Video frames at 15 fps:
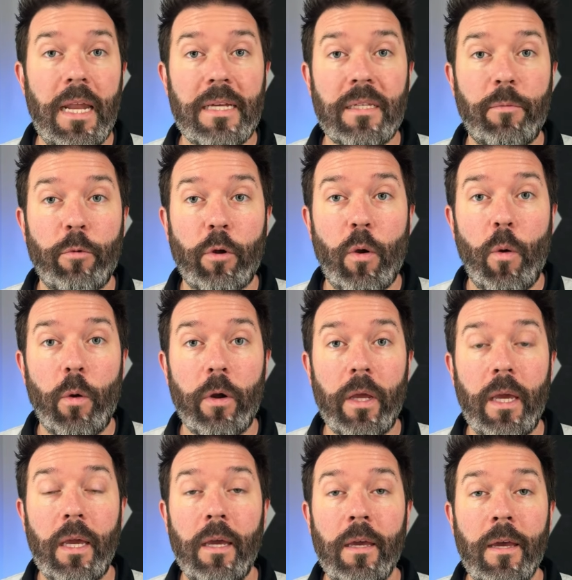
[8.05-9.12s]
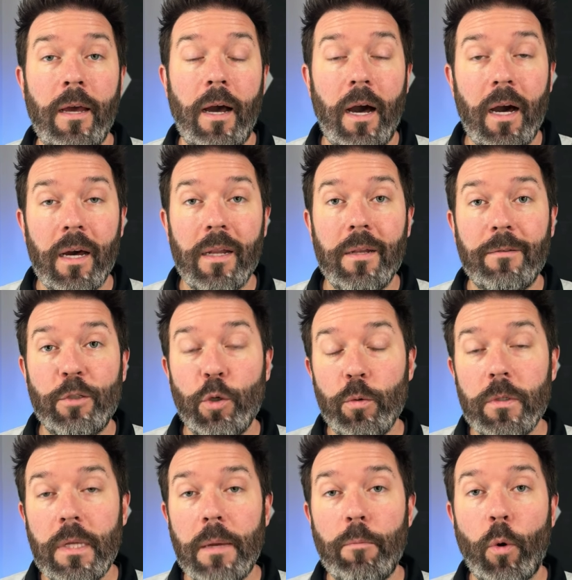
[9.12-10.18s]
as I'm recording on
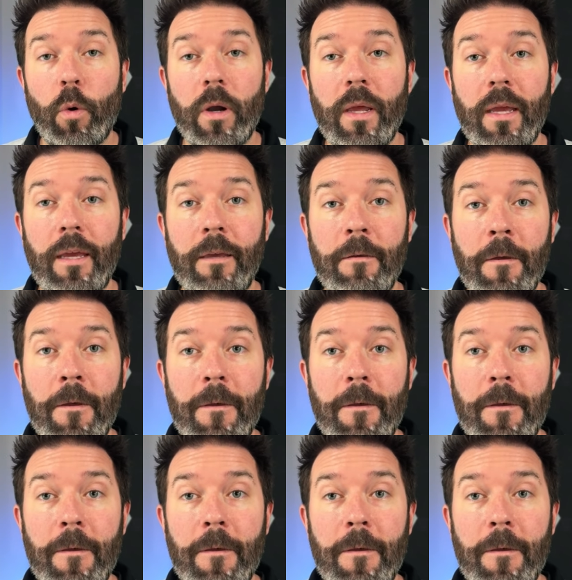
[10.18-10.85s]
Tuesday morning.